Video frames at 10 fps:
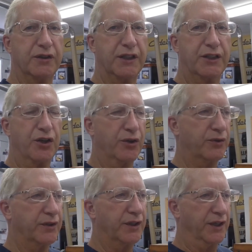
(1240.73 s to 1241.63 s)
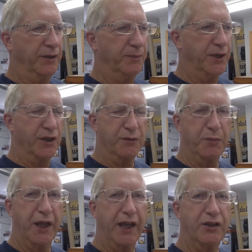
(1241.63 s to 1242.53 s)
I don't
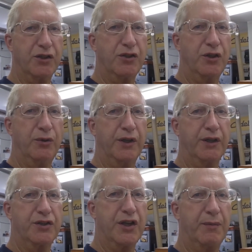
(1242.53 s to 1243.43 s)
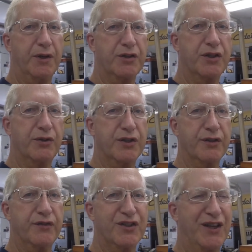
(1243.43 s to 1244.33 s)
plan to do a series
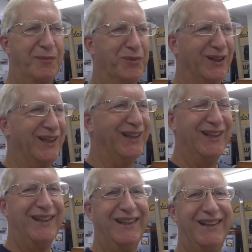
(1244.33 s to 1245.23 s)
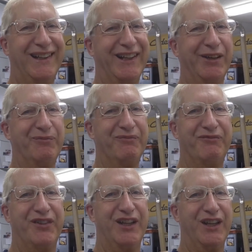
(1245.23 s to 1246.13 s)
of assembly
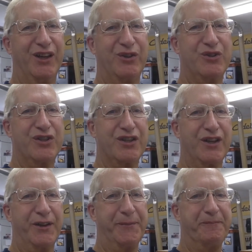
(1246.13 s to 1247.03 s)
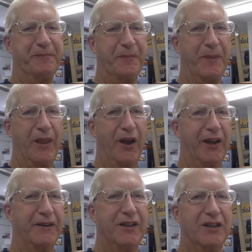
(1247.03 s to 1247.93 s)
videos. All
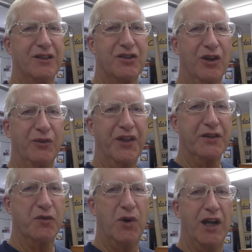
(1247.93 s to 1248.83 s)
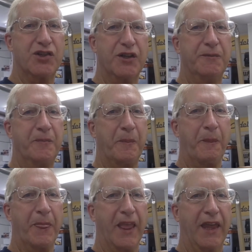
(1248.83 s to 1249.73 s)
right, so thanks for watching.
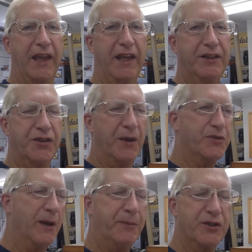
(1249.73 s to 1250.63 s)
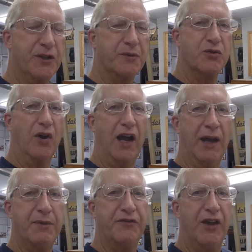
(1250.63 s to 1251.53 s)
Hit the thumbs up and
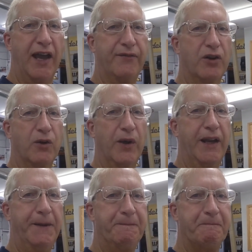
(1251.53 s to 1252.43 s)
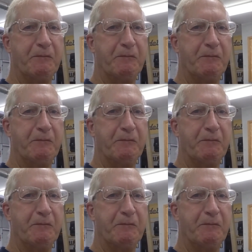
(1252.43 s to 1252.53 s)
subscribe if you haven't already.